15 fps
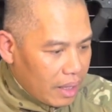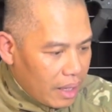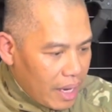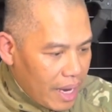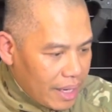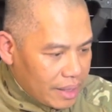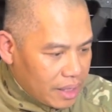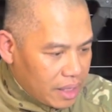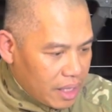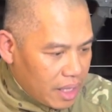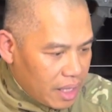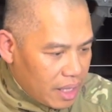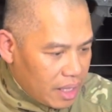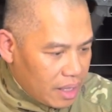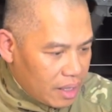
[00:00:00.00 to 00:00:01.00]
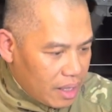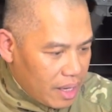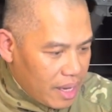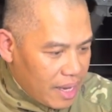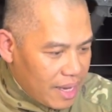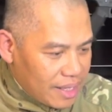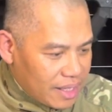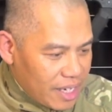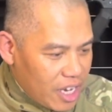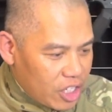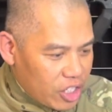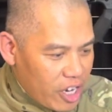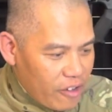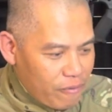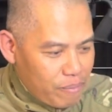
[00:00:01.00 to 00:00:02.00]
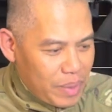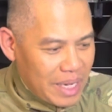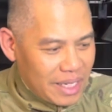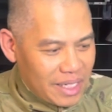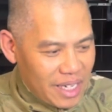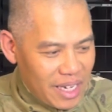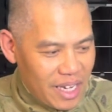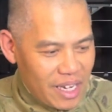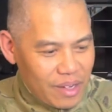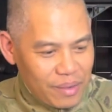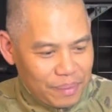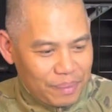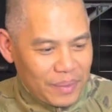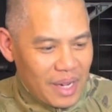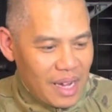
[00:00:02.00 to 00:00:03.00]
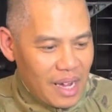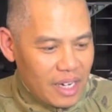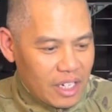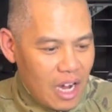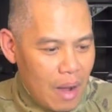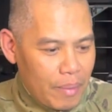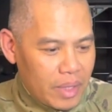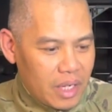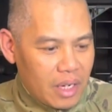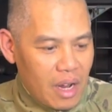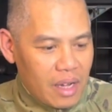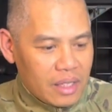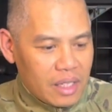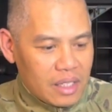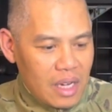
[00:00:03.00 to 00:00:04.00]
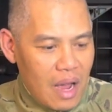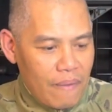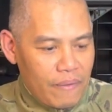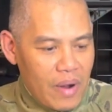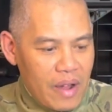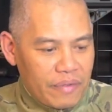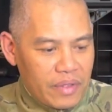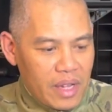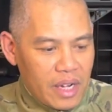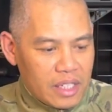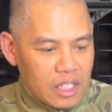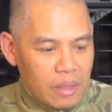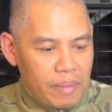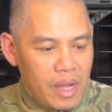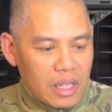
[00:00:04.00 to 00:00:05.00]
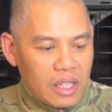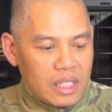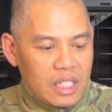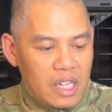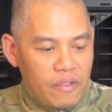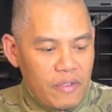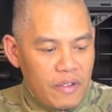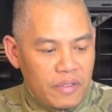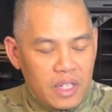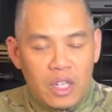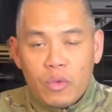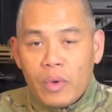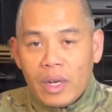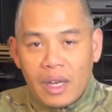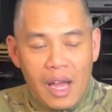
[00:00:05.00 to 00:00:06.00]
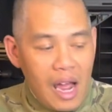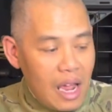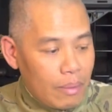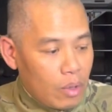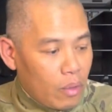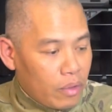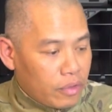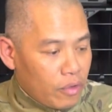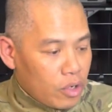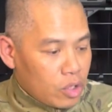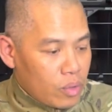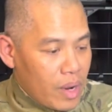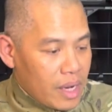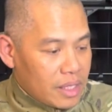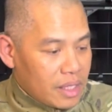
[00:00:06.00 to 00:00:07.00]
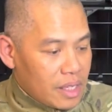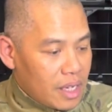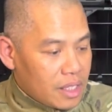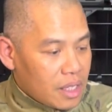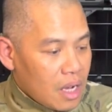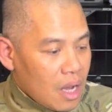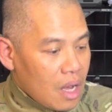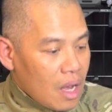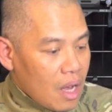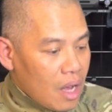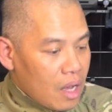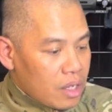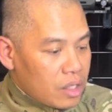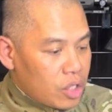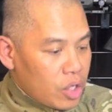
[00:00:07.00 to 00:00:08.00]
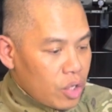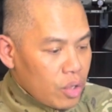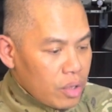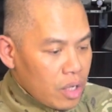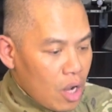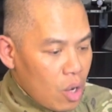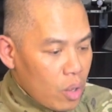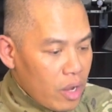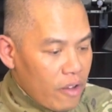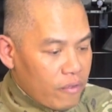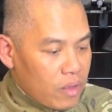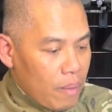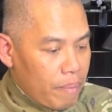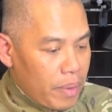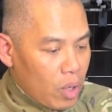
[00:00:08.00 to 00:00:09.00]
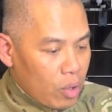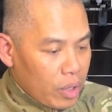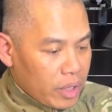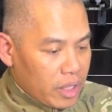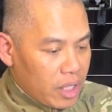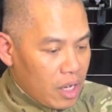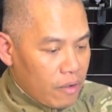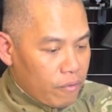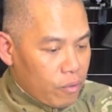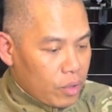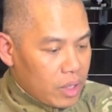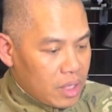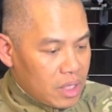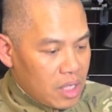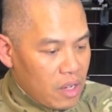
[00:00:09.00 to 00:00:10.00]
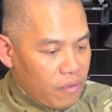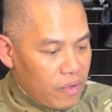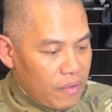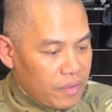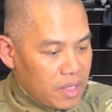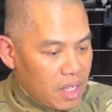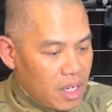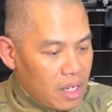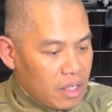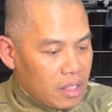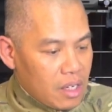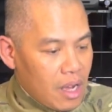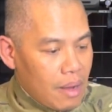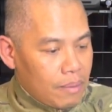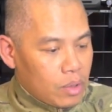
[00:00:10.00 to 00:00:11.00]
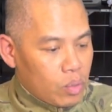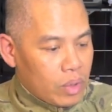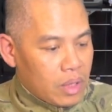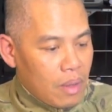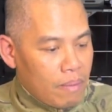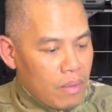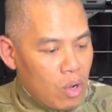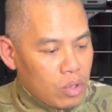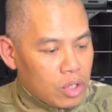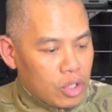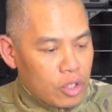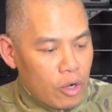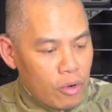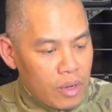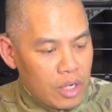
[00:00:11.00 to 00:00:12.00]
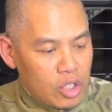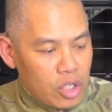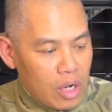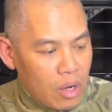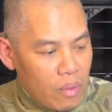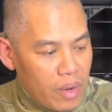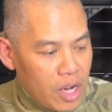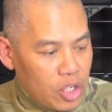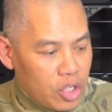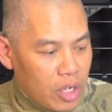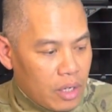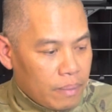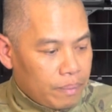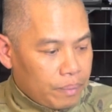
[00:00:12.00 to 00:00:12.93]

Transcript: 18 SHFBT commented on the top 5 things to make the T15 reliable with First Strike. Says, do you know if the builder kit for the T15 comes with the most current generation?